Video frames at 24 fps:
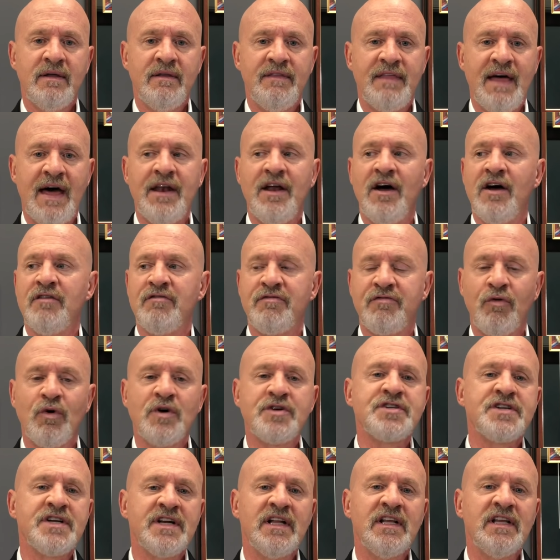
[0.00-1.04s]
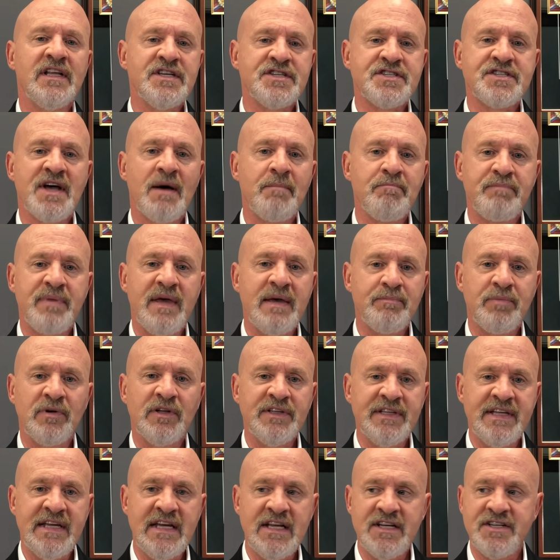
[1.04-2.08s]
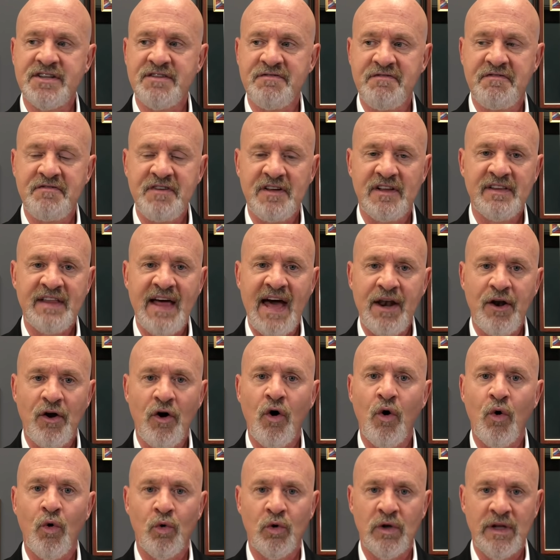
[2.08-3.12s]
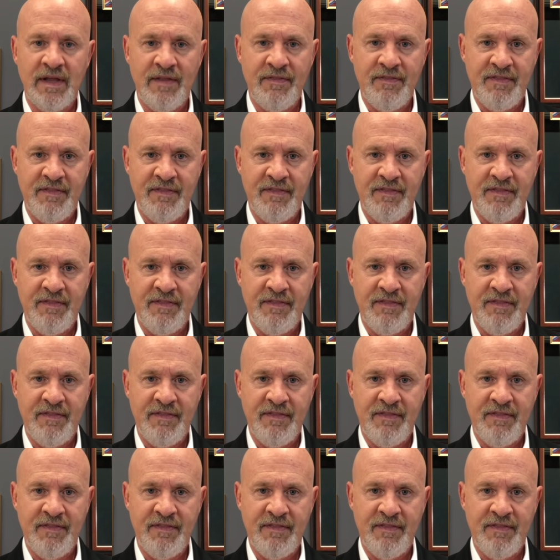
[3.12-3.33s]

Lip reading: that unfortunately some people need to fill that hole in